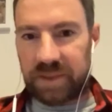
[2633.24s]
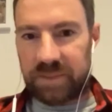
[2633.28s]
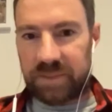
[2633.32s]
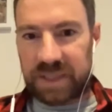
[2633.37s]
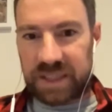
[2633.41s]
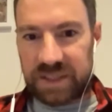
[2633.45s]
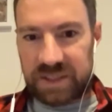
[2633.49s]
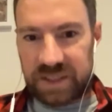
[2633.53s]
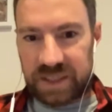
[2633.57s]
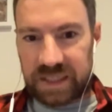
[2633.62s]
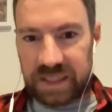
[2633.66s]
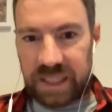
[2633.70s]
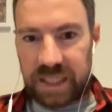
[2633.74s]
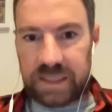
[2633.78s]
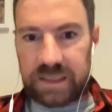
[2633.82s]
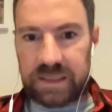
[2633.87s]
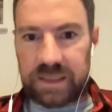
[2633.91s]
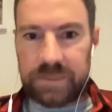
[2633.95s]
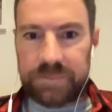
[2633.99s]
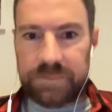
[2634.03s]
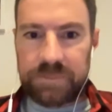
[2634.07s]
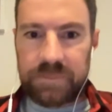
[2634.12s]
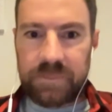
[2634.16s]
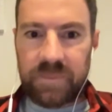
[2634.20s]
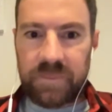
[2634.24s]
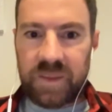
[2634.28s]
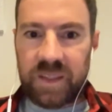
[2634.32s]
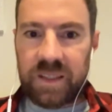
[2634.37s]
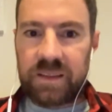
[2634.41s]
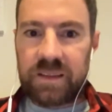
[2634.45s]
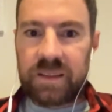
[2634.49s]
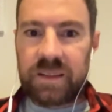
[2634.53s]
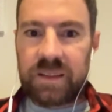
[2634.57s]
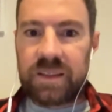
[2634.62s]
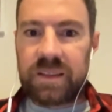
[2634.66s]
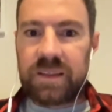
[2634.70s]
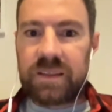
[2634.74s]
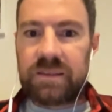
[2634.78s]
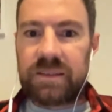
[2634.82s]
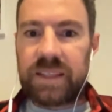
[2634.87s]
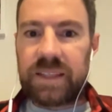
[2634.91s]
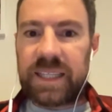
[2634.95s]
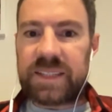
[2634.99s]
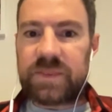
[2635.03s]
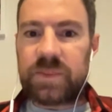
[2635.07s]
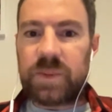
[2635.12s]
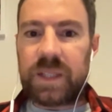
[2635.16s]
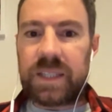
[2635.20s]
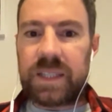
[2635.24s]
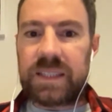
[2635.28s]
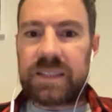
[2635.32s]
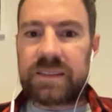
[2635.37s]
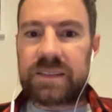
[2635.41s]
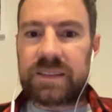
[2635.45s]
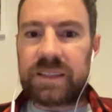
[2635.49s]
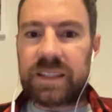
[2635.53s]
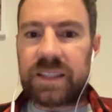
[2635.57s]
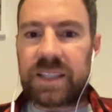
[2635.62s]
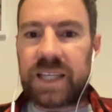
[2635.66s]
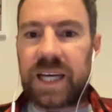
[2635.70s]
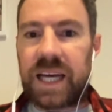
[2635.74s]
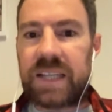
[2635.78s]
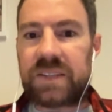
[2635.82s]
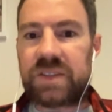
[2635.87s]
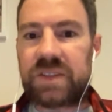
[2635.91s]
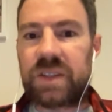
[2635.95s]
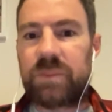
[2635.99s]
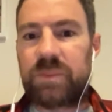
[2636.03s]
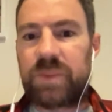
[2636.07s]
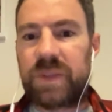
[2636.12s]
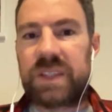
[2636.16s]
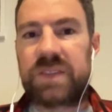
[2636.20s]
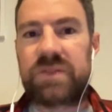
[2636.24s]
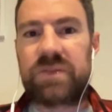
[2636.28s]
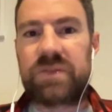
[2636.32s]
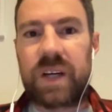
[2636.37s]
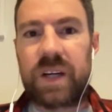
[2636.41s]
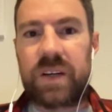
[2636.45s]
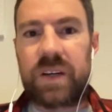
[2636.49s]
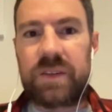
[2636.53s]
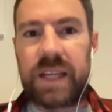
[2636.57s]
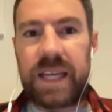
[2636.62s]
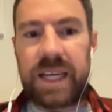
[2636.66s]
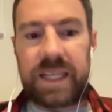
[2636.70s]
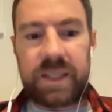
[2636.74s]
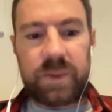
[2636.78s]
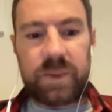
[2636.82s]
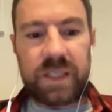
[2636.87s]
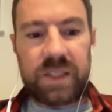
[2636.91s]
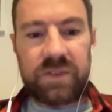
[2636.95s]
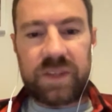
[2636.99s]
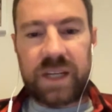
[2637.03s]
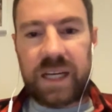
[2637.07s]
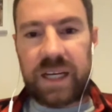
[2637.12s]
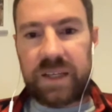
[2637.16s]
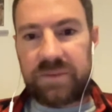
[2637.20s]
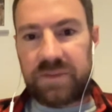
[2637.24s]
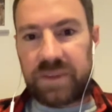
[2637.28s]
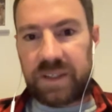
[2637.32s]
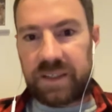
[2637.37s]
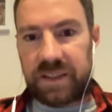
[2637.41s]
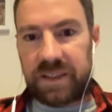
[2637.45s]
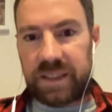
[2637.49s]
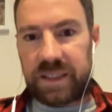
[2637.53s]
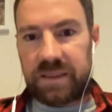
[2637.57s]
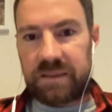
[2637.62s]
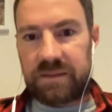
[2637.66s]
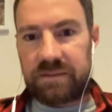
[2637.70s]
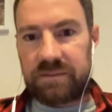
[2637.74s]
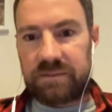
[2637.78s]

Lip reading: I'm ditching that. Next one is Akasha Bridge Road equity crowdfunding.